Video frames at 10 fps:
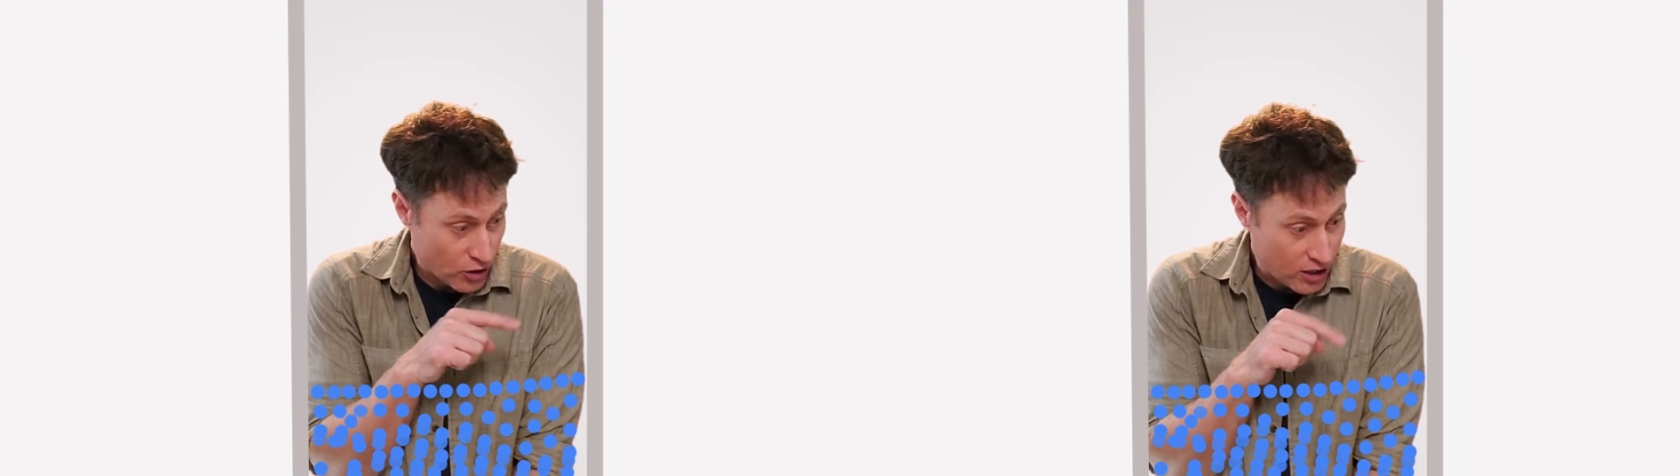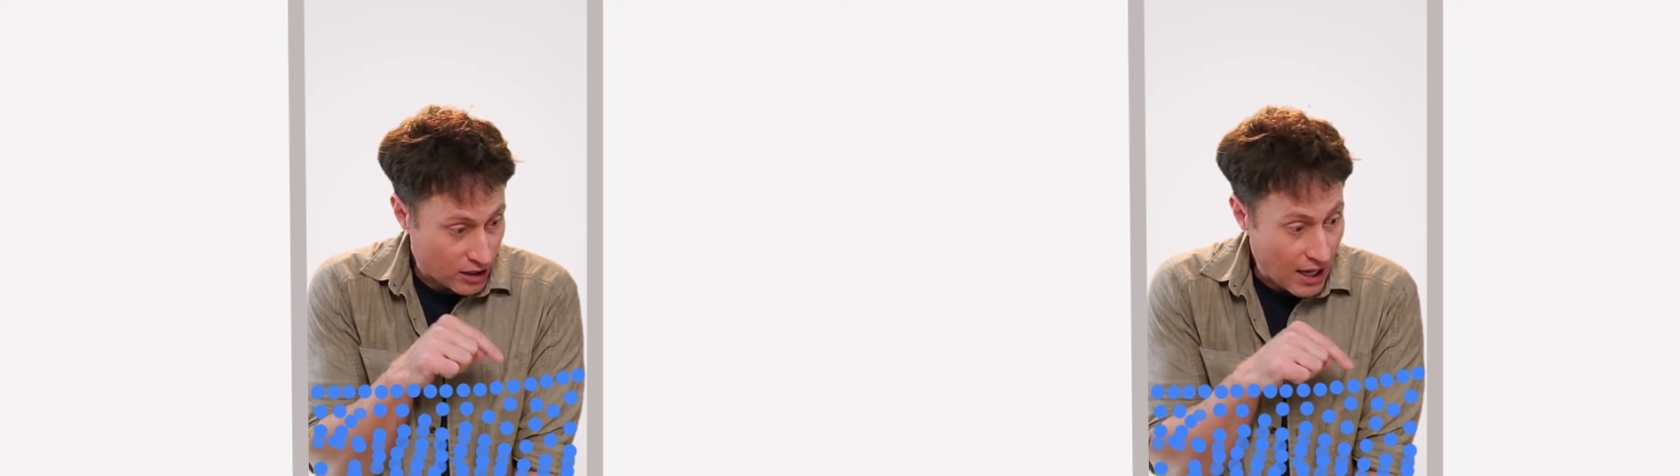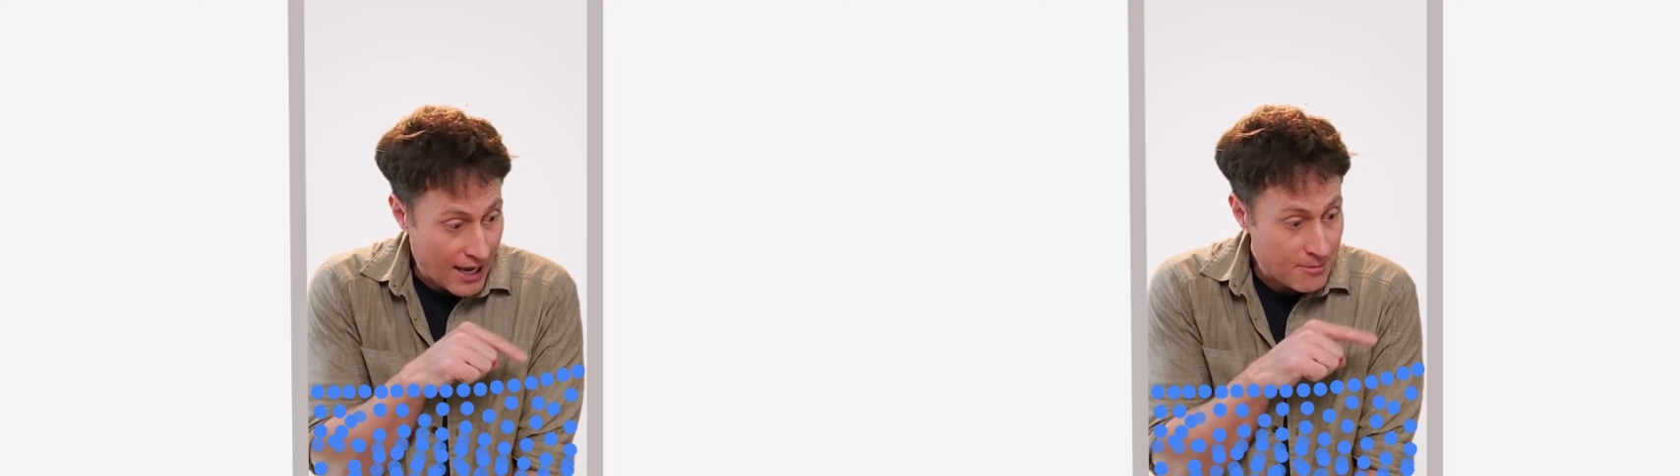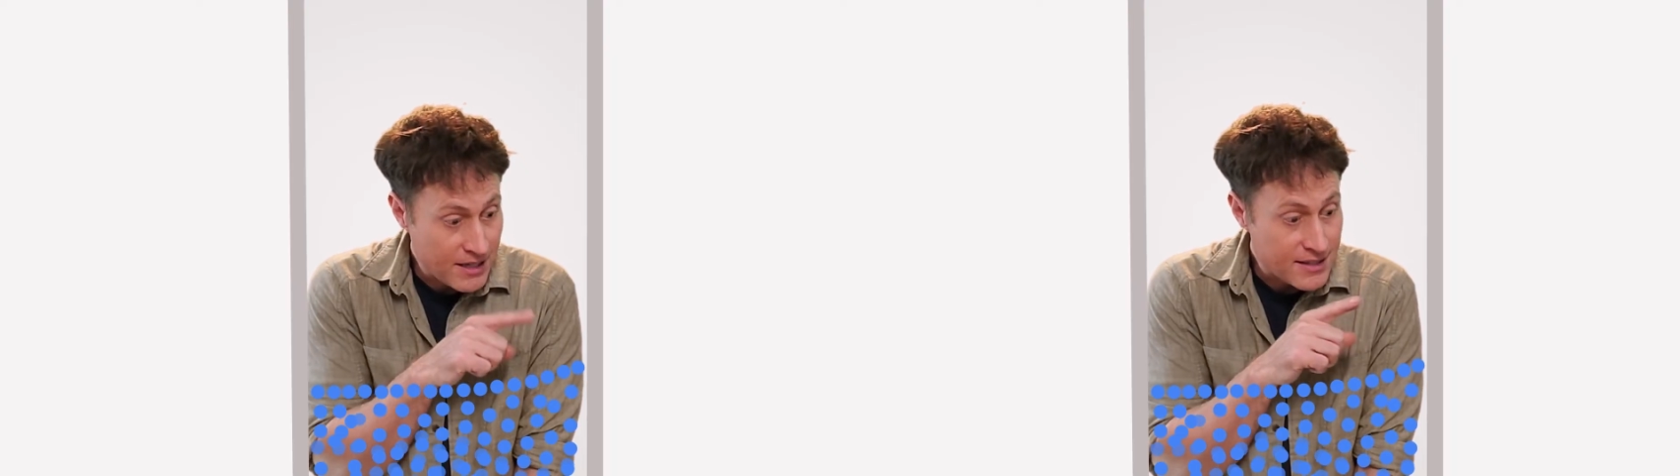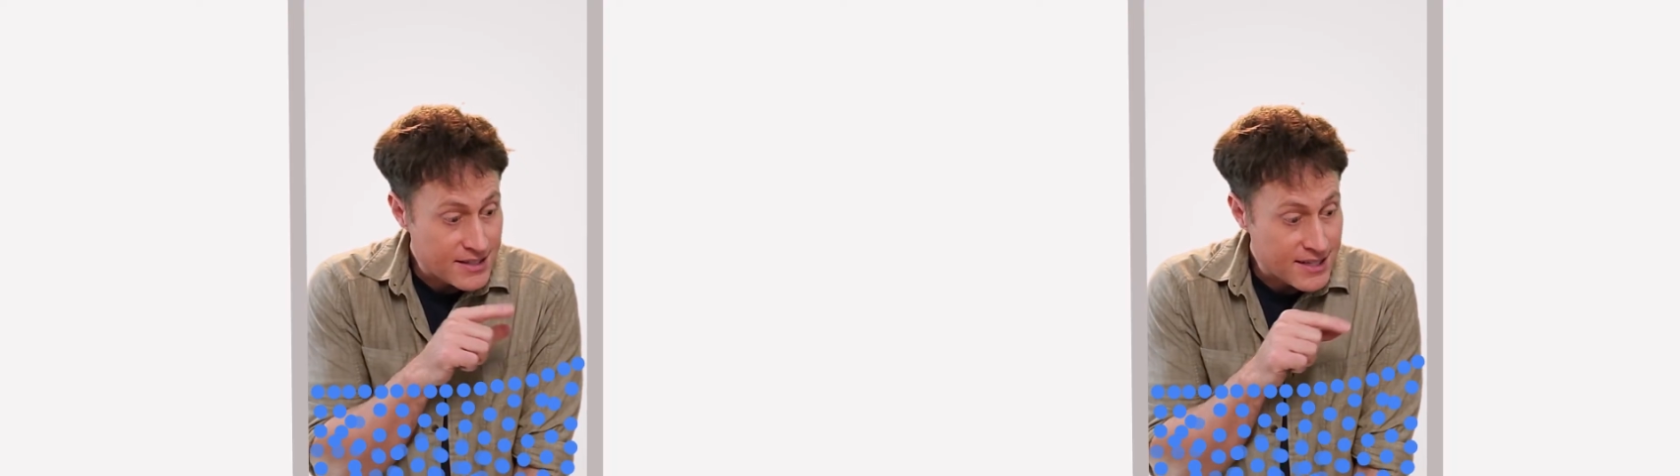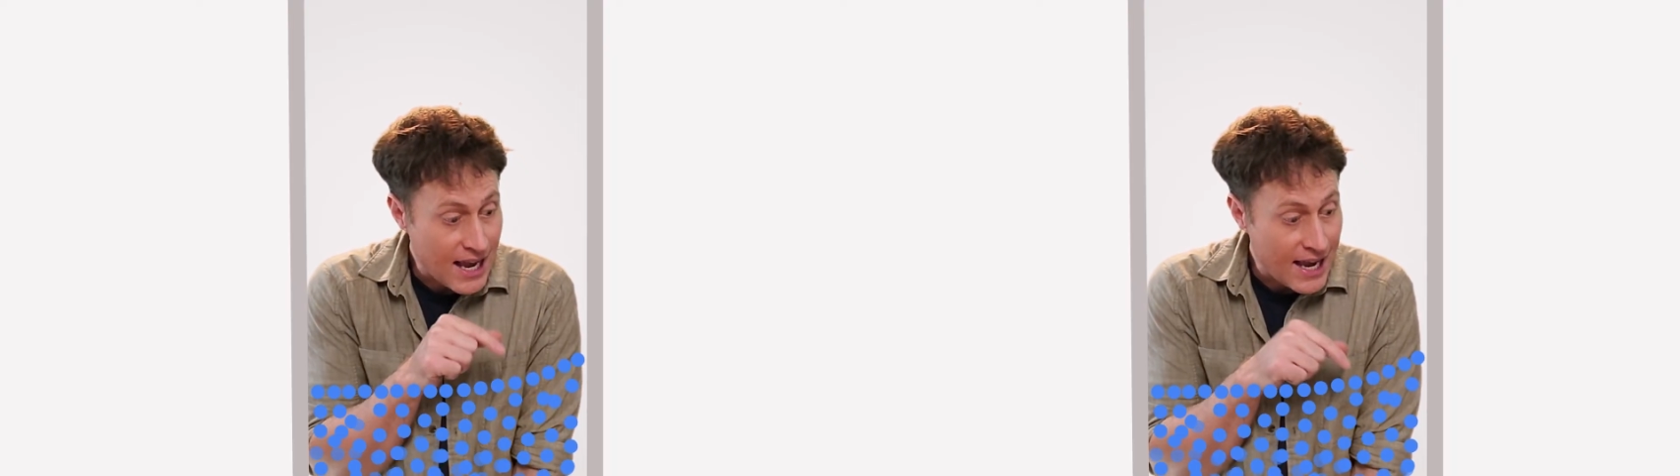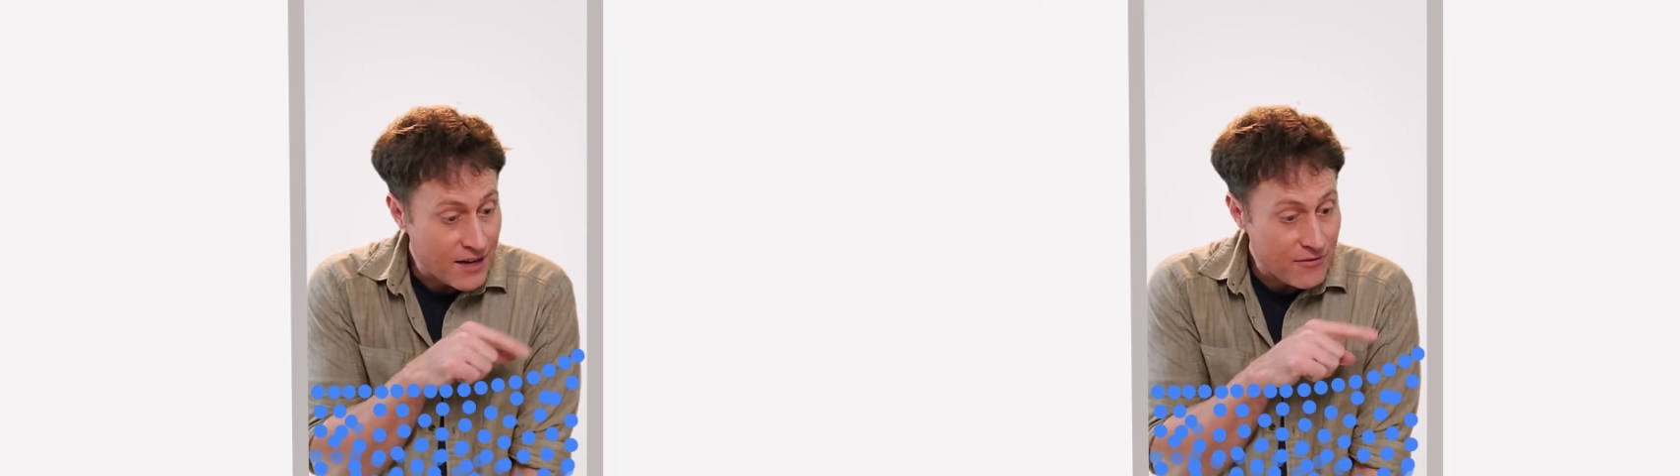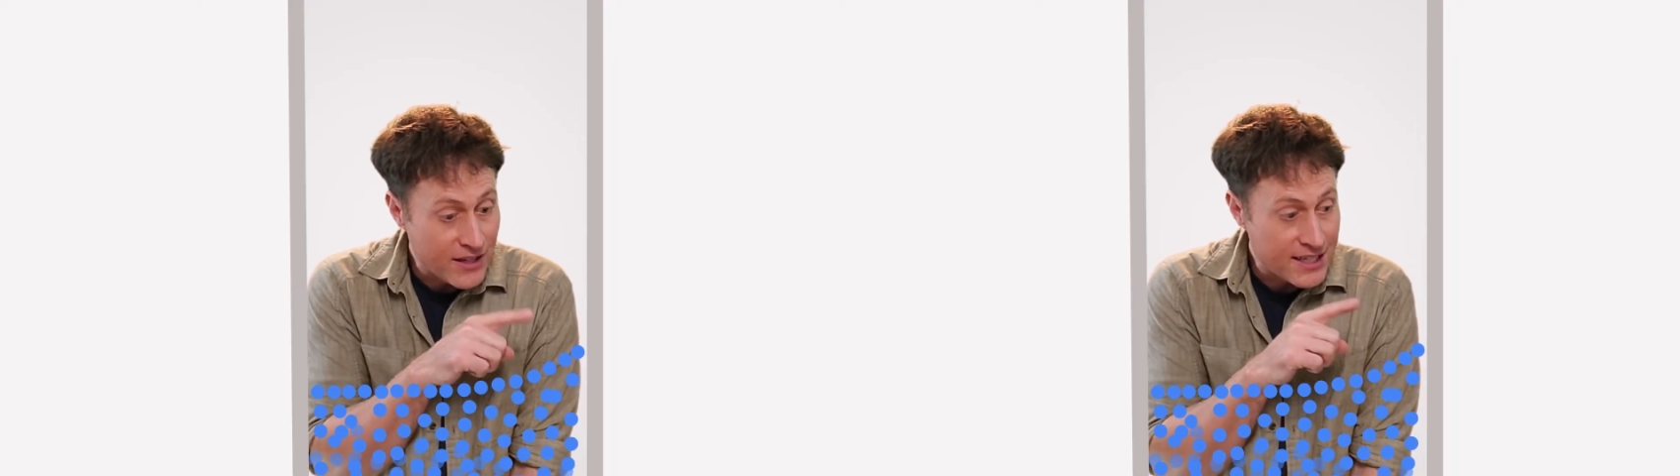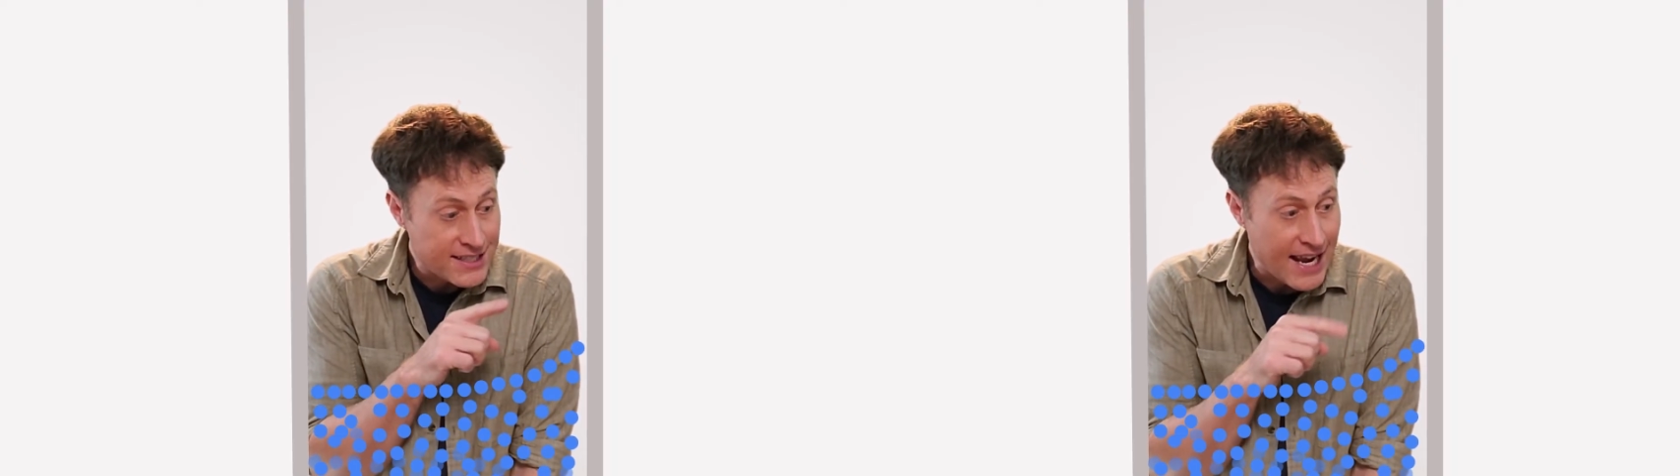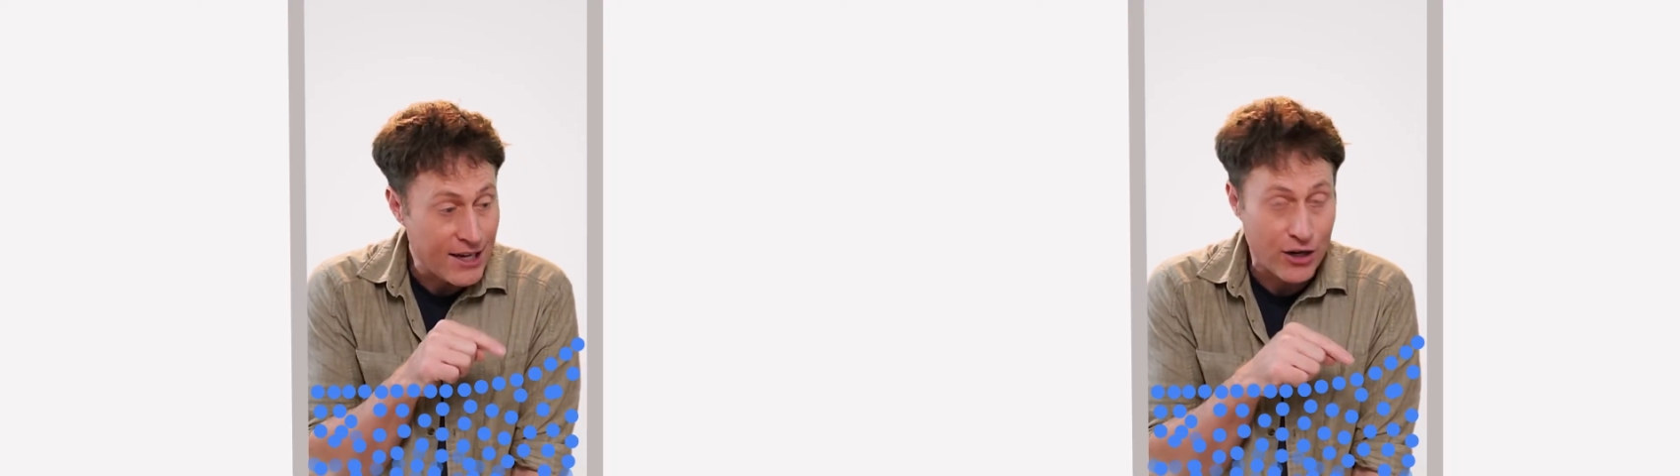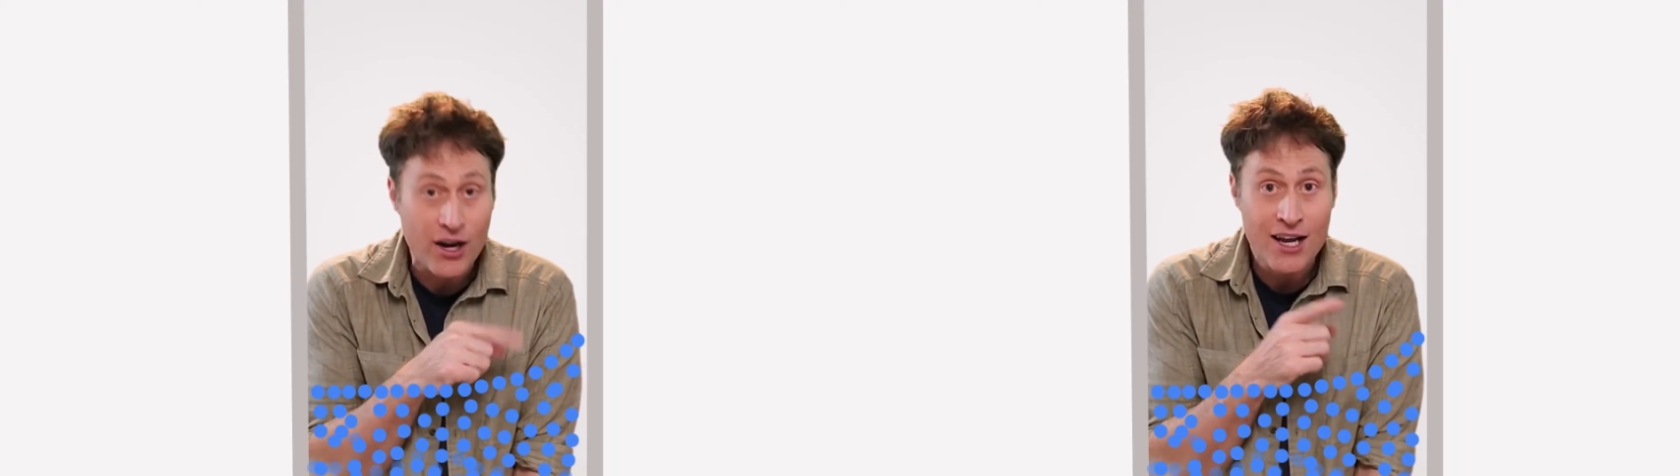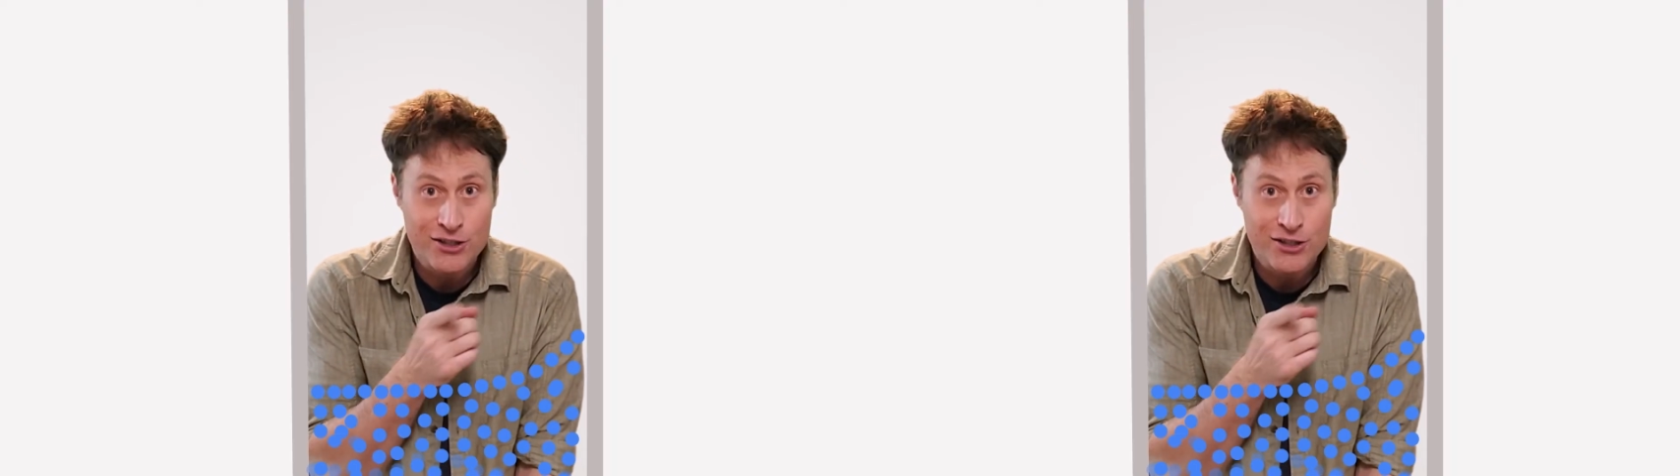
are climbing the side of the container,